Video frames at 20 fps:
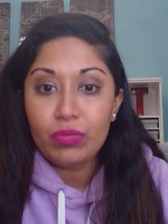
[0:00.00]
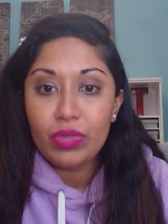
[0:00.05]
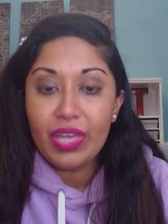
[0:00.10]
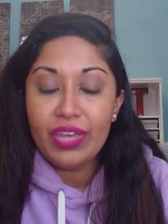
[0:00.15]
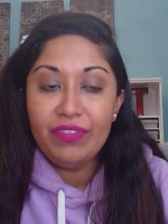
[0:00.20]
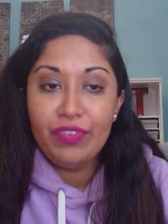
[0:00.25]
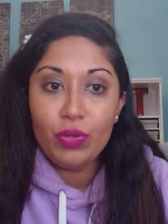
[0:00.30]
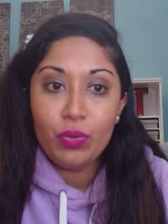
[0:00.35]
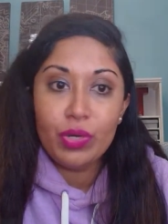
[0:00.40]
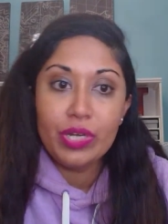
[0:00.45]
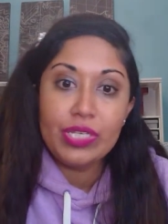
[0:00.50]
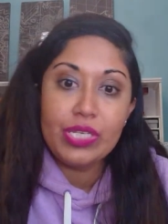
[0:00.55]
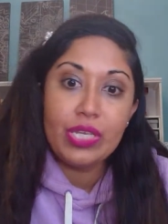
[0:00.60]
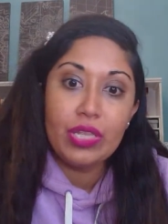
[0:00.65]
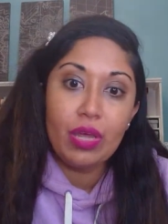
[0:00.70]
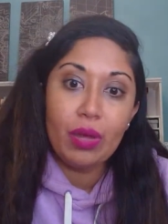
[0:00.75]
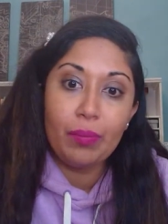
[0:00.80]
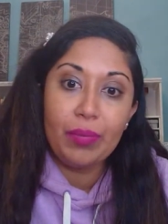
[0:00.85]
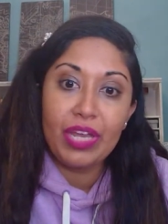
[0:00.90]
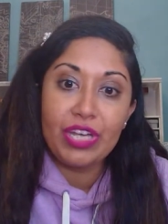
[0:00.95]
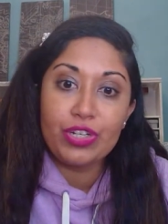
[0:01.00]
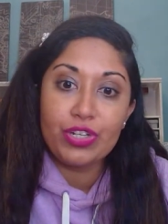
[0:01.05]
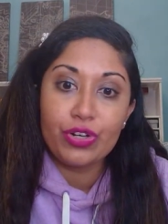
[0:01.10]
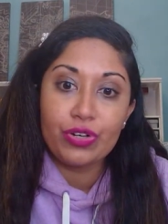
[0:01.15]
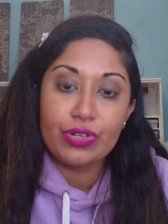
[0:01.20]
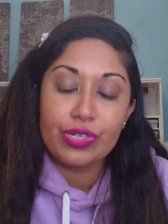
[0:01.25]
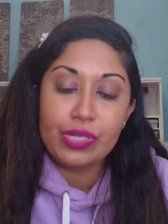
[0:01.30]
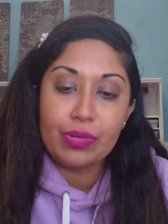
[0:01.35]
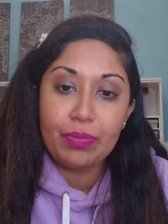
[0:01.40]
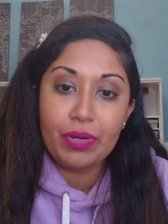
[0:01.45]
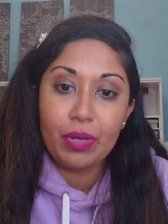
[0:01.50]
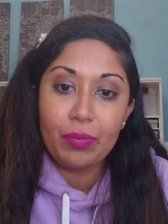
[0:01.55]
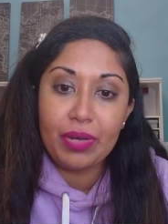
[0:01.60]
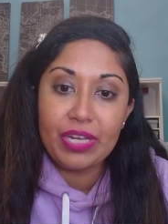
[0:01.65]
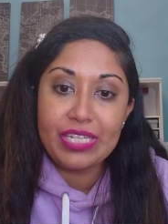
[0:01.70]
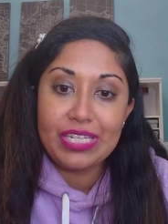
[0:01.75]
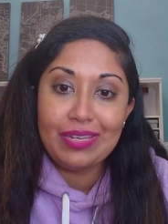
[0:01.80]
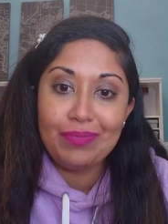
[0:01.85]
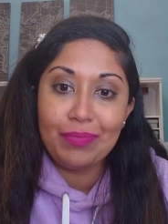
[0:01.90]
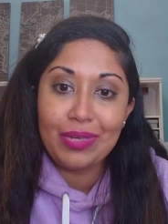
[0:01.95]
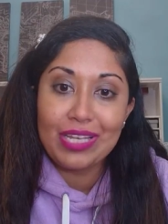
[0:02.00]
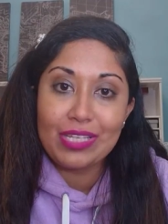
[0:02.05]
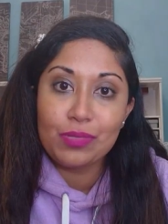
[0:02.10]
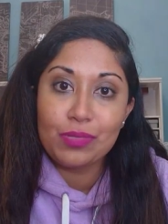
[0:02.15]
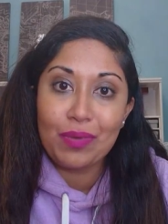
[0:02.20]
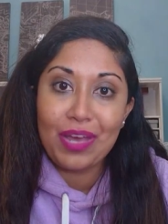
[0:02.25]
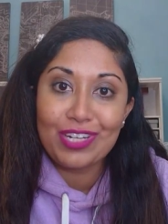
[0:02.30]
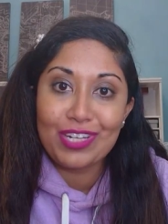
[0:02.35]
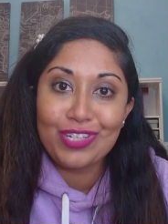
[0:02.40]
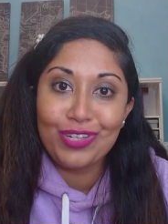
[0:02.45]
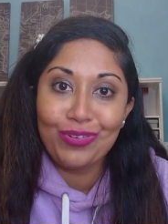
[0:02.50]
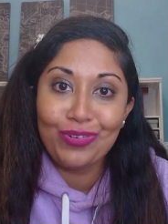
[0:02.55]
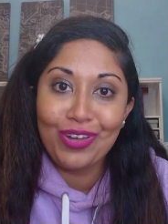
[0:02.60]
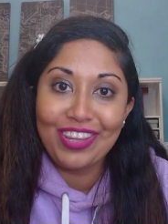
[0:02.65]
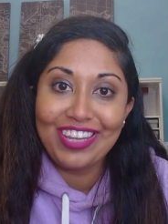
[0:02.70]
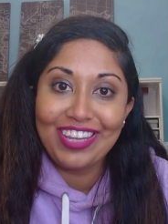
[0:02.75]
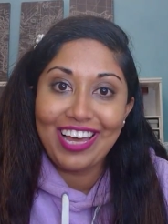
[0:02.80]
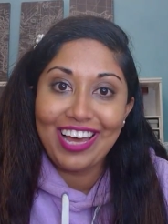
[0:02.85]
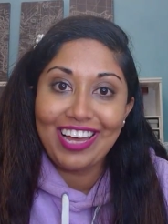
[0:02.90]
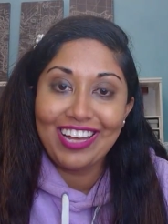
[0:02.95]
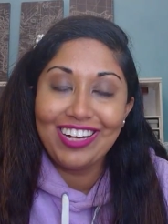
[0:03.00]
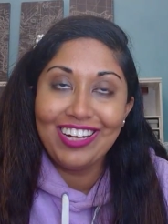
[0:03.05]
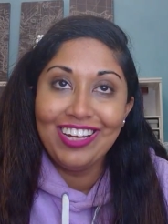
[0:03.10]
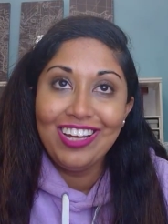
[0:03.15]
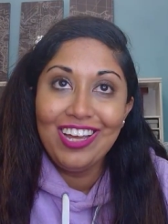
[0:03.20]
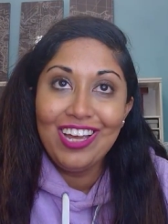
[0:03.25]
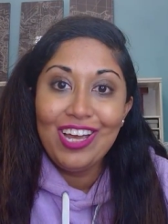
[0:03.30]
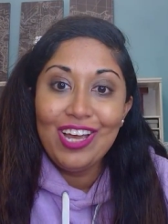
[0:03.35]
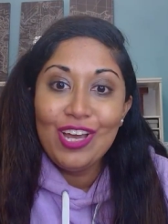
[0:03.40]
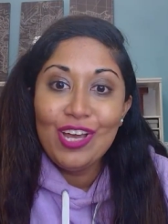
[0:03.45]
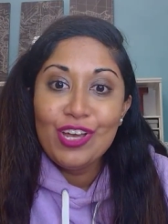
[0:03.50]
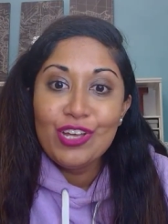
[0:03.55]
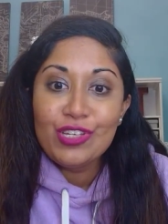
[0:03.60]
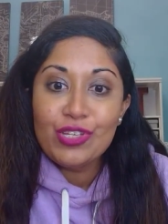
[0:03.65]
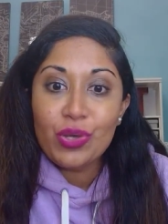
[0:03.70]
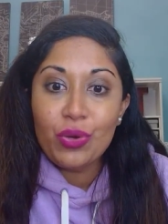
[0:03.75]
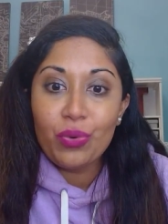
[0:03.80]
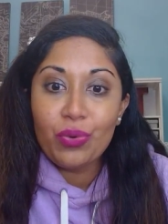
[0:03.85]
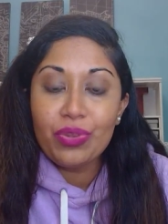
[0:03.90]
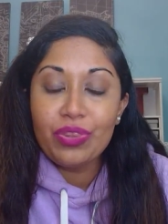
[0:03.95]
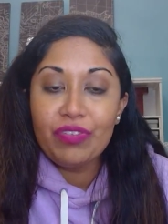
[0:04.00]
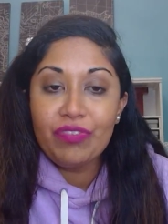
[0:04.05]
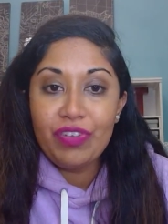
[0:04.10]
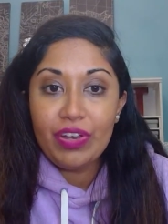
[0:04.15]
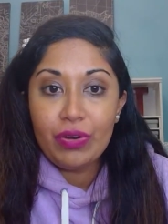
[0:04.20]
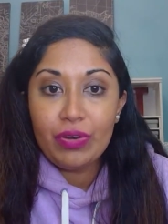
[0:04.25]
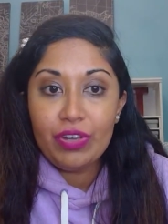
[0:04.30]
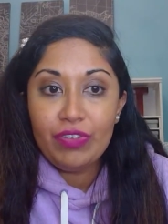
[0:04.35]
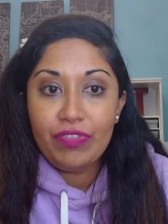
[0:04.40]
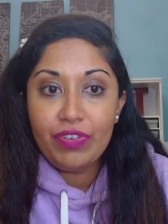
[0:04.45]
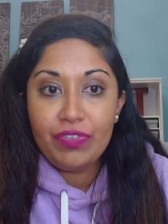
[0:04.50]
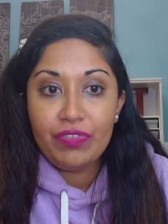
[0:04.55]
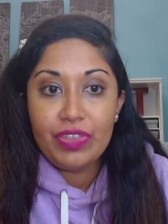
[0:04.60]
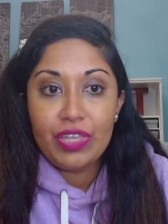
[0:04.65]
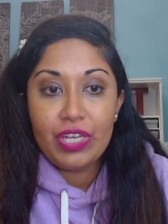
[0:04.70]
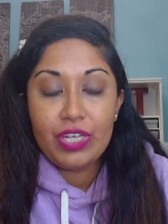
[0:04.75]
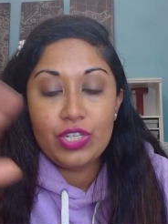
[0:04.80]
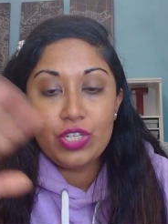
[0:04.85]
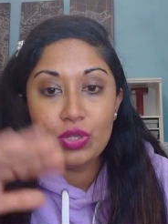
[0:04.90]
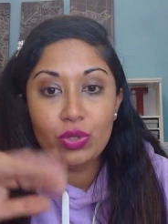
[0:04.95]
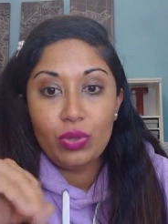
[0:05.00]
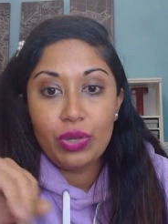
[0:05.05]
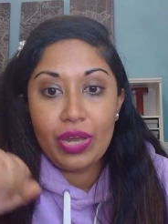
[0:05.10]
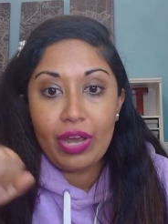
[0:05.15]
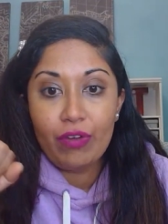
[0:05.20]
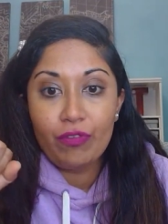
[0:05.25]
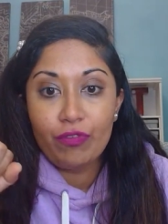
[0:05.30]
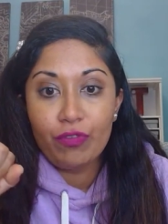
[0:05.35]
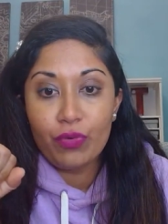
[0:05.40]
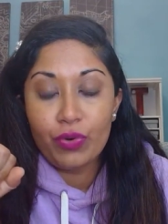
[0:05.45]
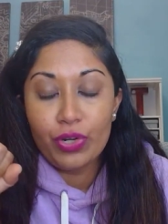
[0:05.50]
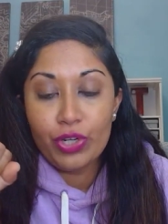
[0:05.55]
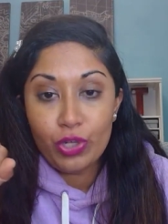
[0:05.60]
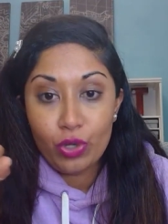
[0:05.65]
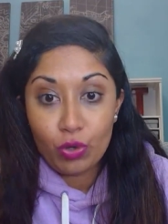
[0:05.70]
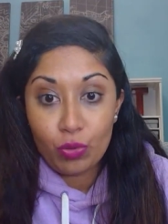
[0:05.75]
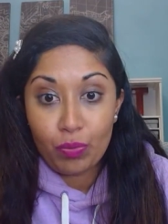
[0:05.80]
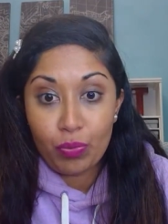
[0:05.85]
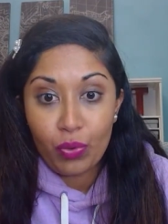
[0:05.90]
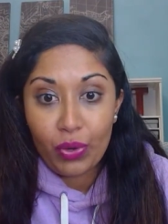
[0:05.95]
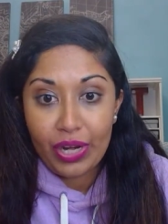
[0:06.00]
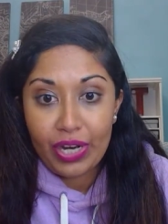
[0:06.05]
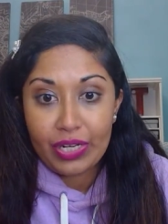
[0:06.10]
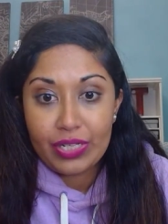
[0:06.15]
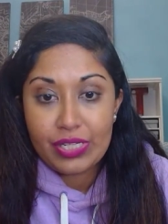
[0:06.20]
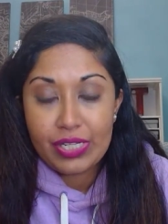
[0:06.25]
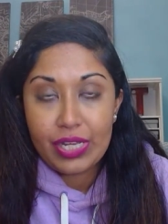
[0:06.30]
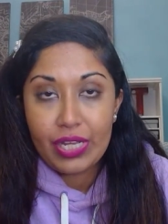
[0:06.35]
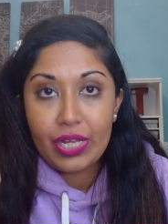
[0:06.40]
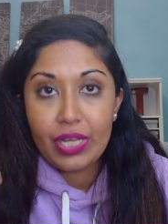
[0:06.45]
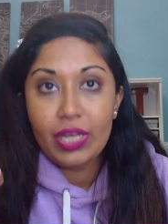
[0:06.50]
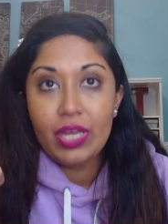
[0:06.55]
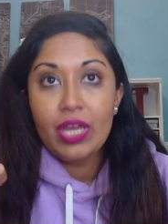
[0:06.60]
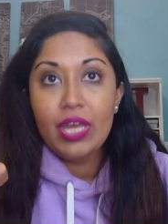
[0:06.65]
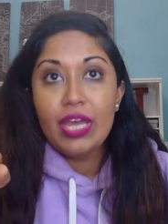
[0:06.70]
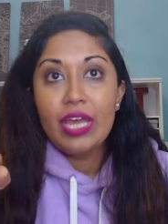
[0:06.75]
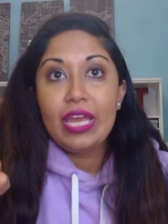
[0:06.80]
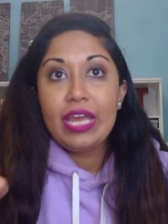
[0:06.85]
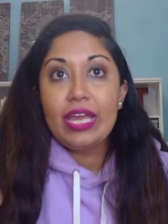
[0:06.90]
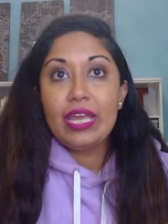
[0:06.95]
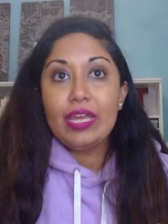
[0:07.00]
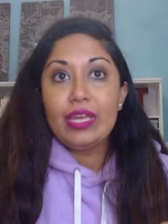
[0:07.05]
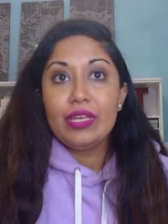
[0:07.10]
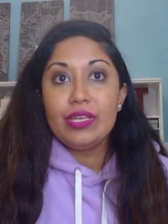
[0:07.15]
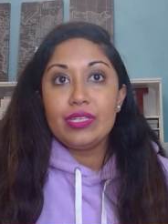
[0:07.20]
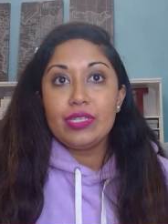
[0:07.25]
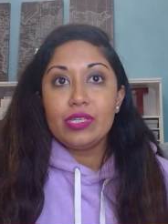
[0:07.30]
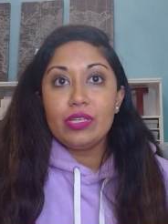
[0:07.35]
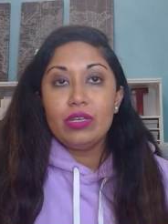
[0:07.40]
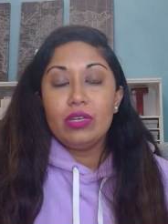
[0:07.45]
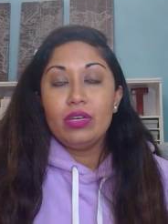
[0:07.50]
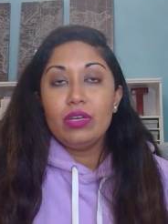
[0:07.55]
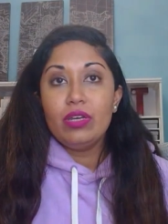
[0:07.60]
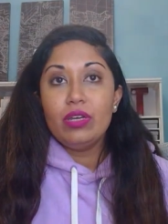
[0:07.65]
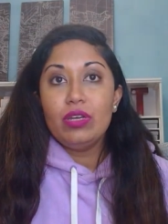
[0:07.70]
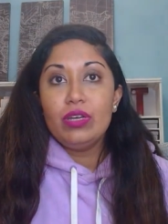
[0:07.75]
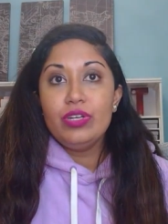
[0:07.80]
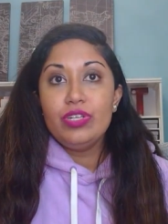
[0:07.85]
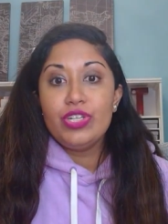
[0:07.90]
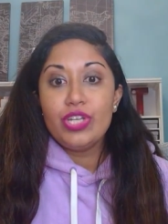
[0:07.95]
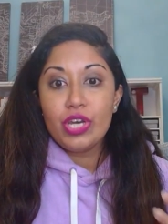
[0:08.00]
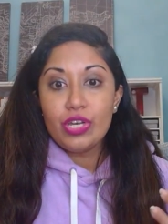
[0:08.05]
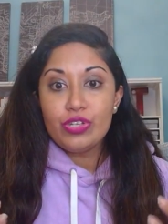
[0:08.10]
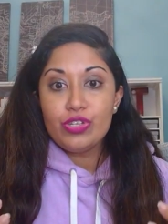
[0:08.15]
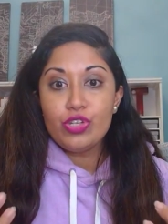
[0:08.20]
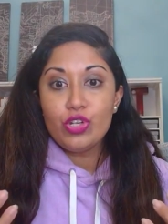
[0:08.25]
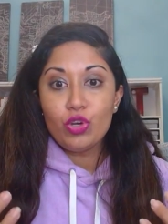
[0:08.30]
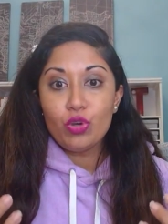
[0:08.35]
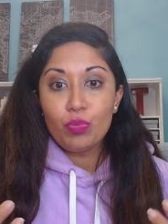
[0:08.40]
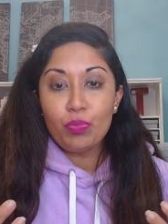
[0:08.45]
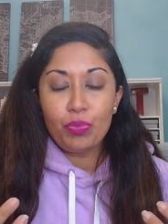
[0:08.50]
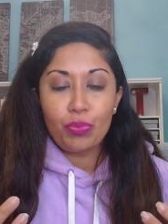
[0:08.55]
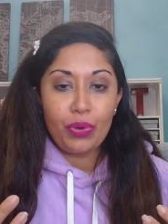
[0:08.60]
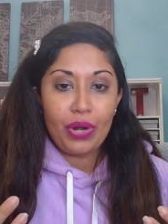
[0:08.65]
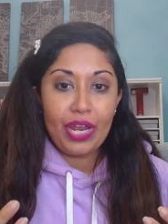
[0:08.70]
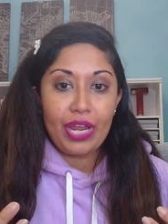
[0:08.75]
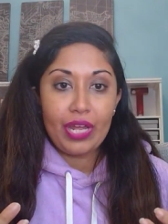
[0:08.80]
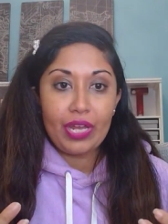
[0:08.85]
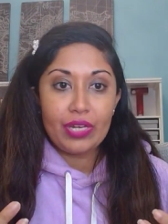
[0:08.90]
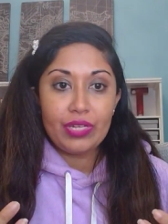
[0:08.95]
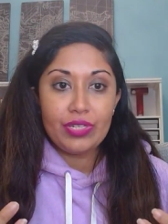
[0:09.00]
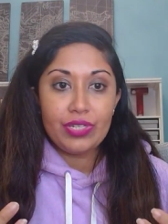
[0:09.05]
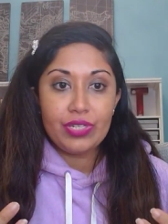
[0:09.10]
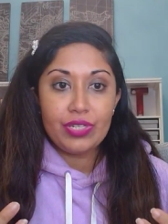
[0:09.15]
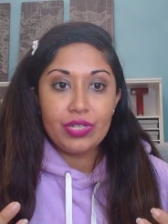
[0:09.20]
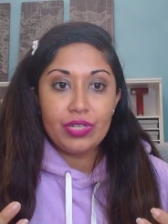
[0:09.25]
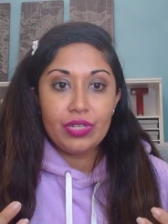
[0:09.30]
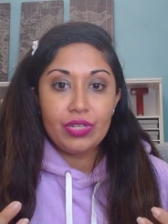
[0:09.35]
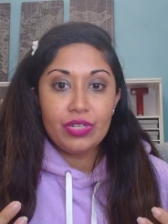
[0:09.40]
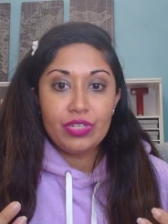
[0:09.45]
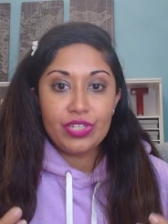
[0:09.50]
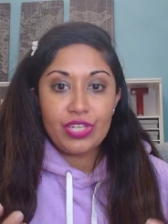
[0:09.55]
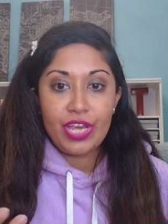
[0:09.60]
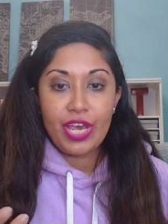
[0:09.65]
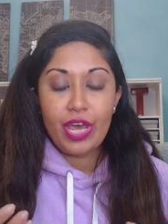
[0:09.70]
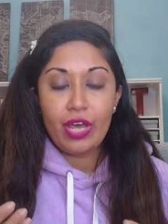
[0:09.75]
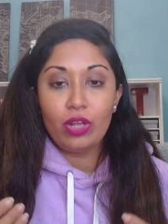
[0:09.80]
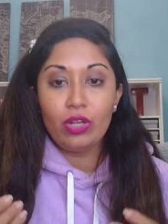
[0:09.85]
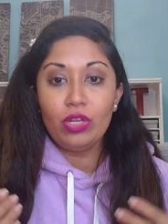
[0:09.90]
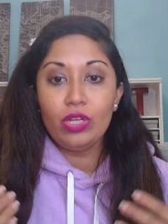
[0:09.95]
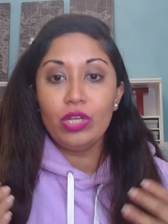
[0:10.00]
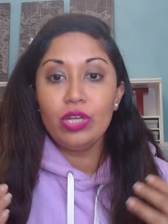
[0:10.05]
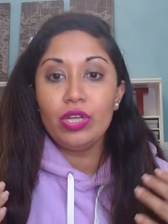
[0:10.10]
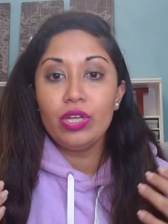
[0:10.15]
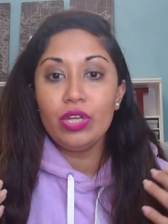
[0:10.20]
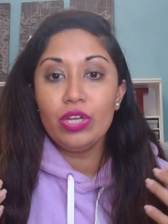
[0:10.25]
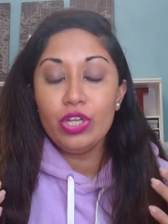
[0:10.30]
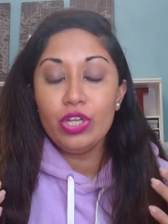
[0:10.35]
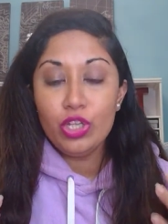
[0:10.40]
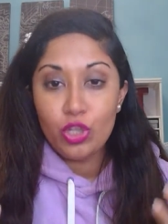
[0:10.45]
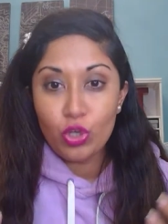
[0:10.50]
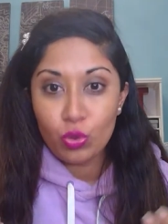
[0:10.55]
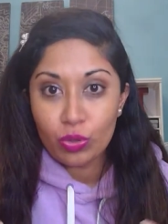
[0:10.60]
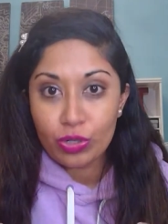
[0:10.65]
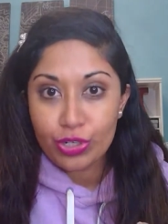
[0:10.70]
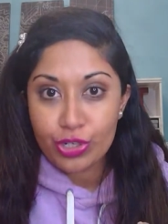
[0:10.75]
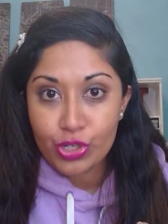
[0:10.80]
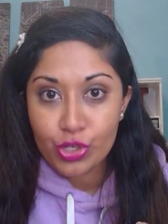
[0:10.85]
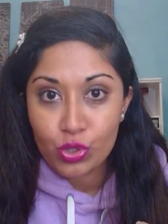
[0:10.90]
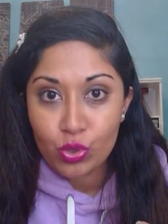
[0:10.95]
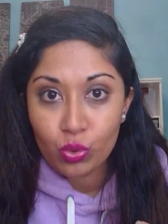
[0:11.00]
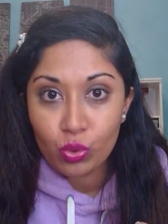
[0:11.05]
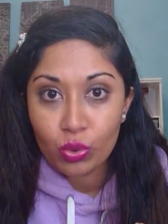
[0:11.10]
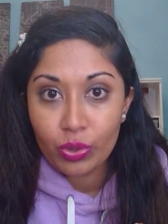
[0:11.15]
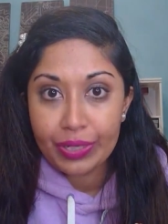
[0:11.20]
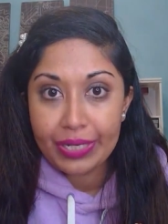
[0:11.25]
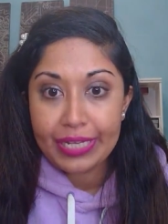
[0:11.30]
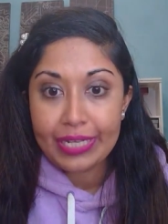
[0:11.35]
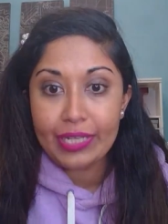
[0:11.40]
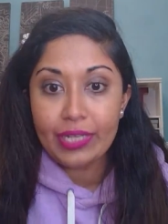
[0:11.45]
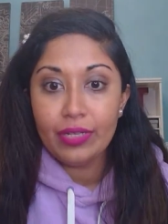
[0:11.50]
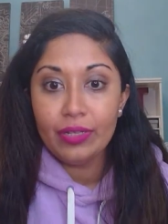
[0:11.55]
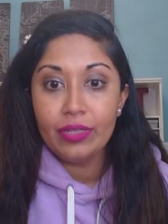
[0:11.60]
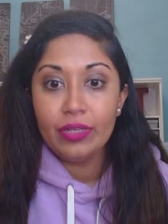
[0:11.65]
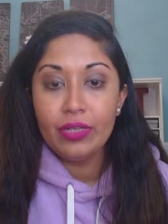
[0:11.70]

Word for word: If you want to see that, I'll make sure somebody on my team gets back to you on that. So the very fifth thing to look out for your branding is does your brand tell your story